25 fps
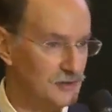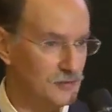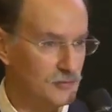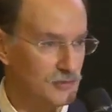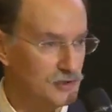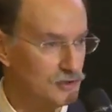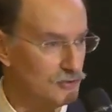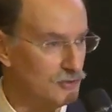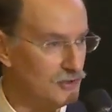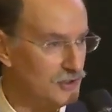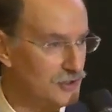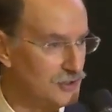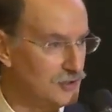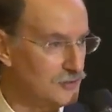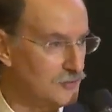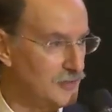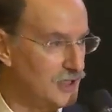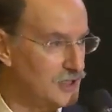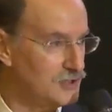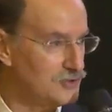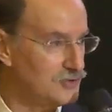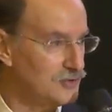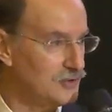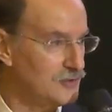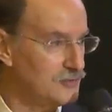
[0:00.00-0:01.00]
The majority of the
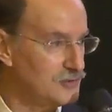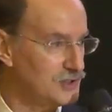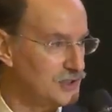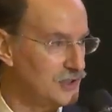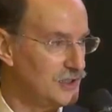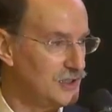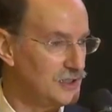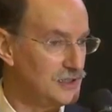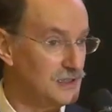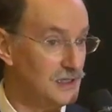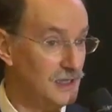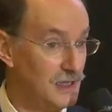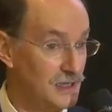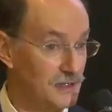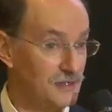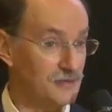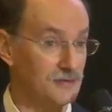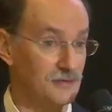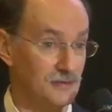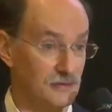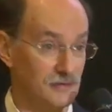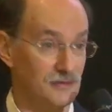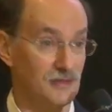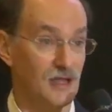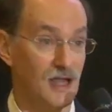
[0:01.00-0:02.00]
mainstream say, yeah,
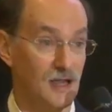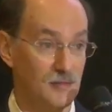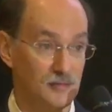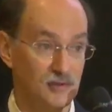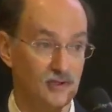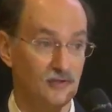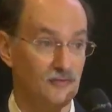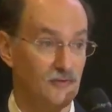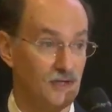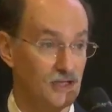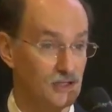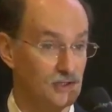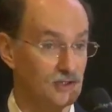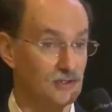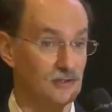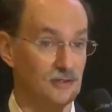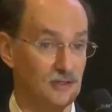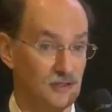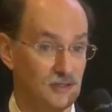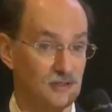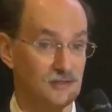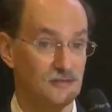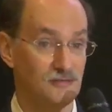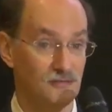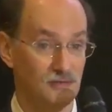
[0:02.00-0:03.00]
observation
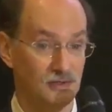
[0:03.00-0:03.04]
is